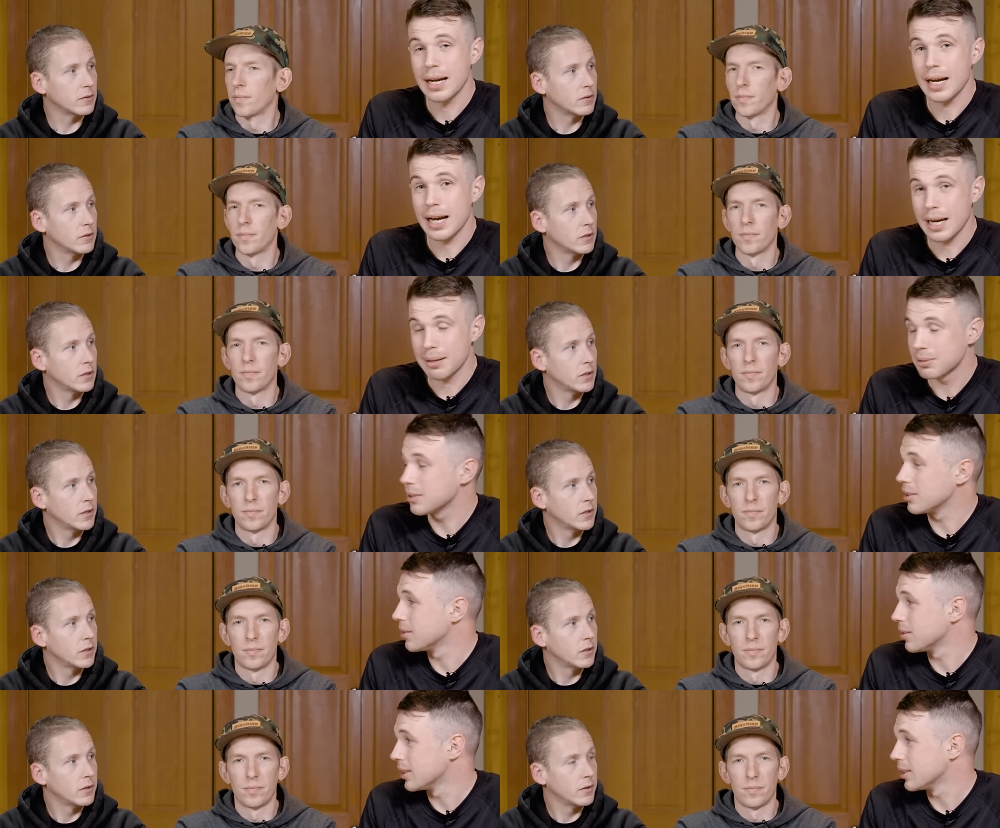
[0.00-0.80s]

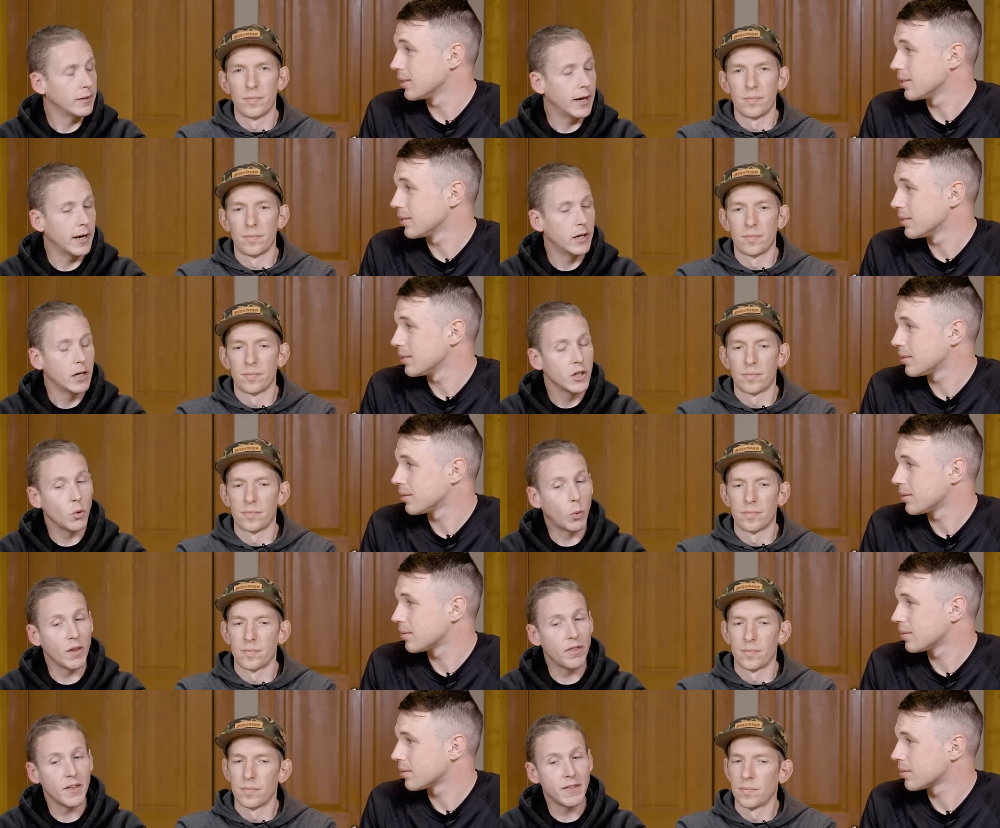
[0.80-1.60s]
Speaker 1: Absolutely. Yeah. The
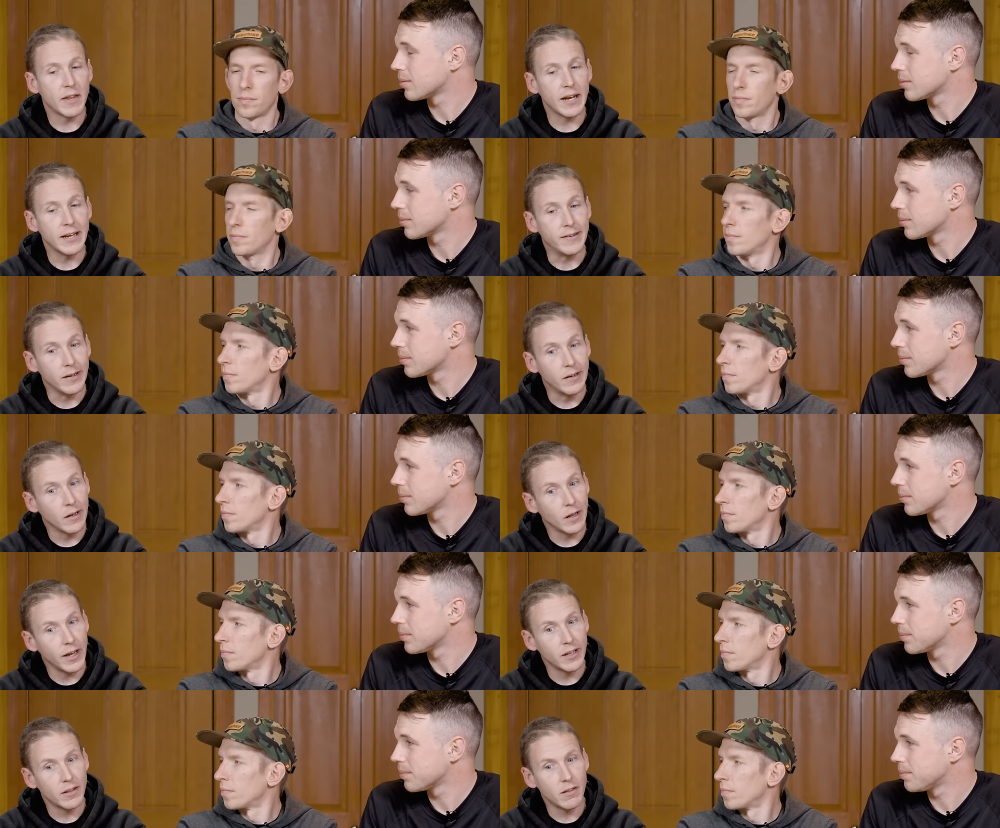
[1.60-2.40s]
one thing that I didn't
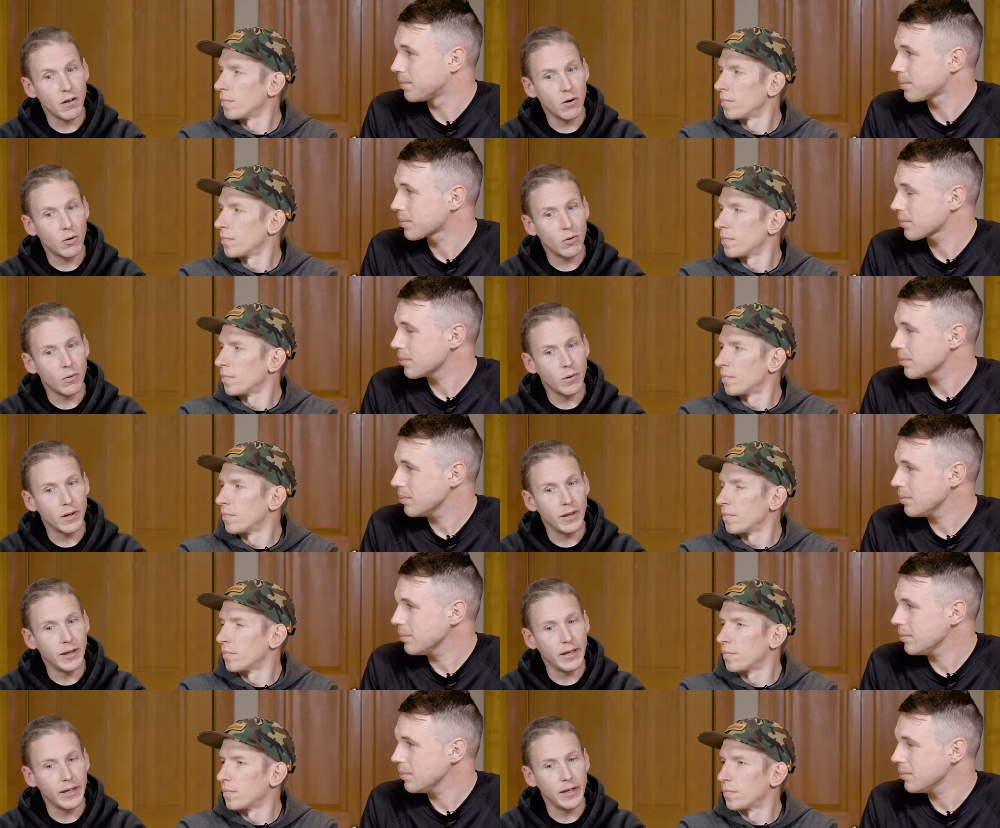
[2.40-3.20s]
like though
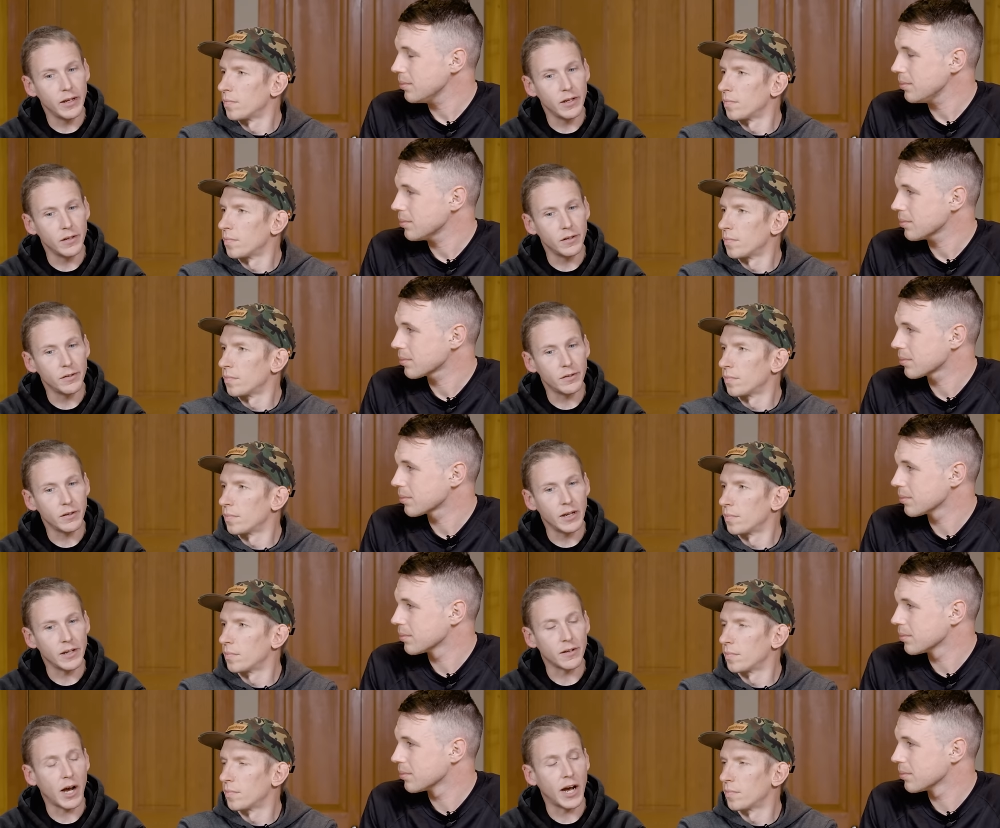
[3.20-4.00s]
is
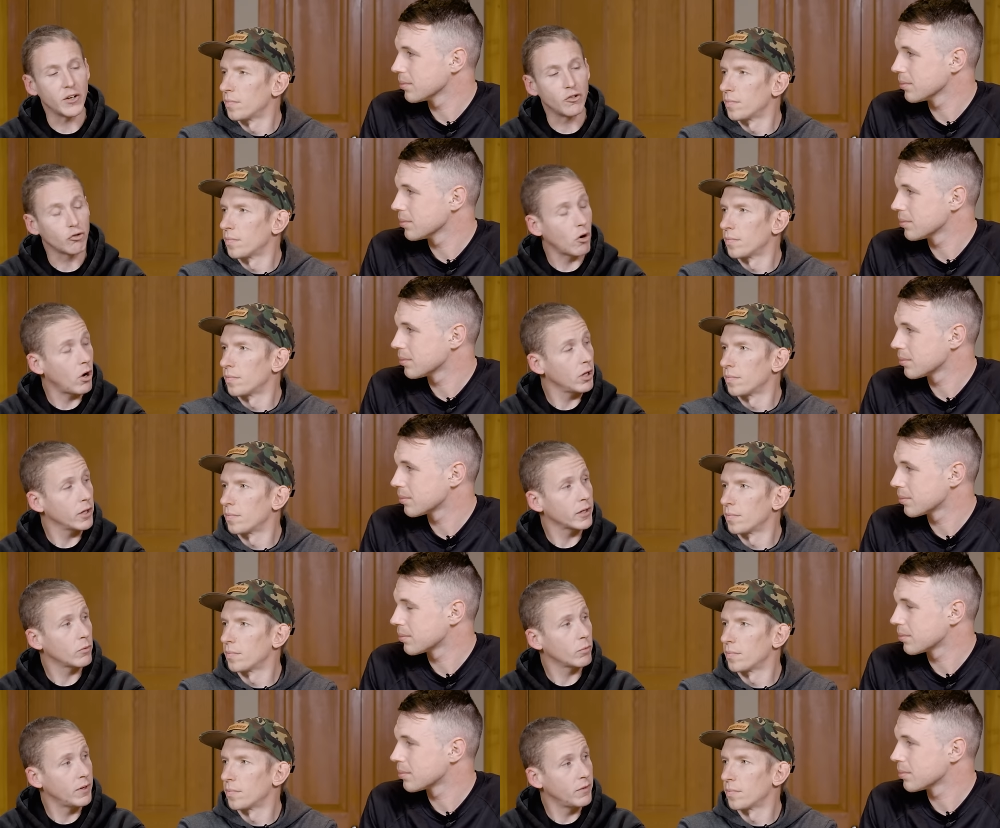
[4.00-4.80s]
it's a hydraulic
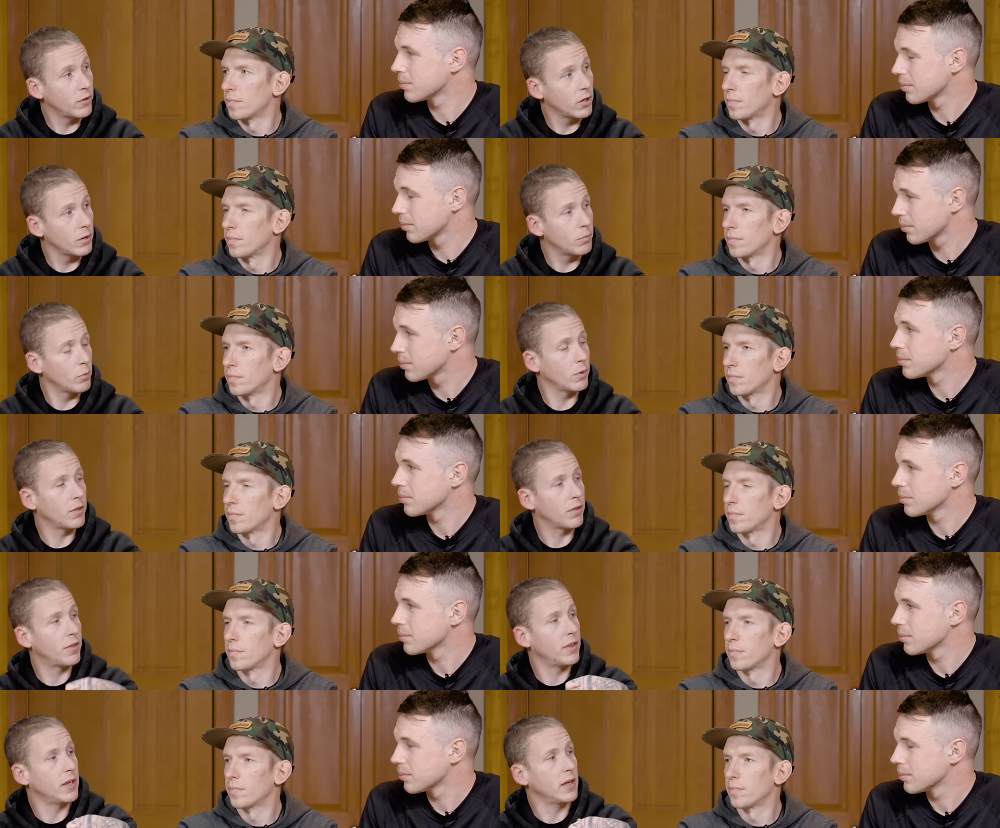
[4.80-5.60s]
reverb with
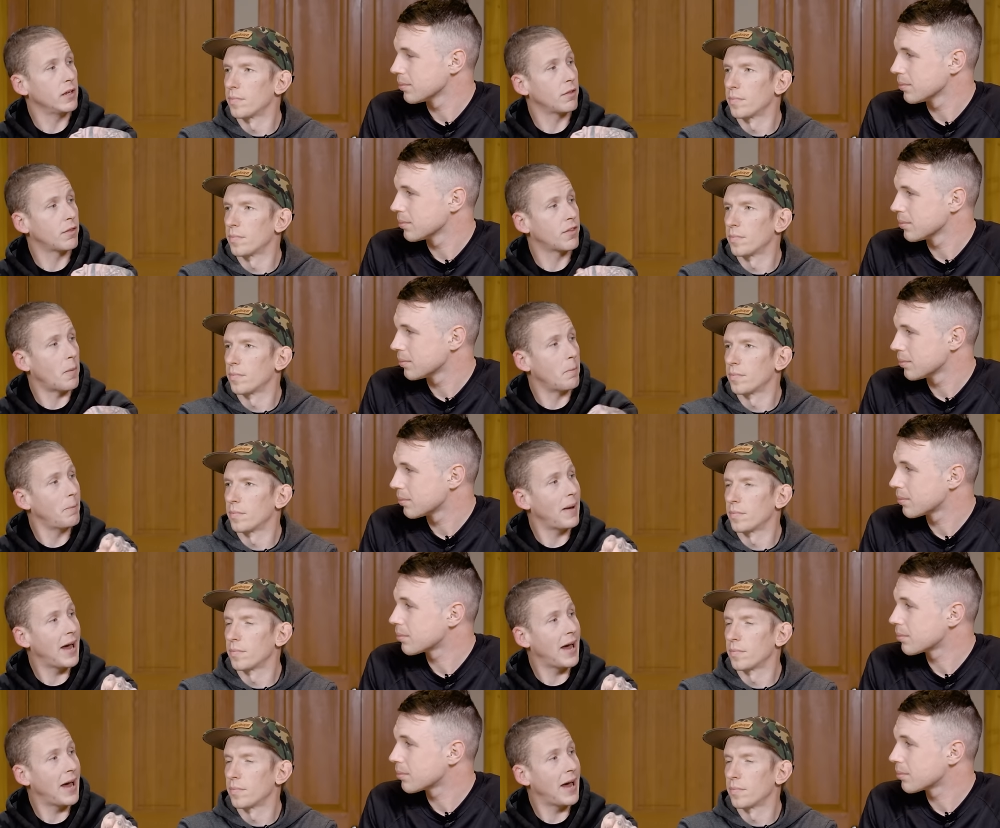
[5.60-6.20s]
the thumb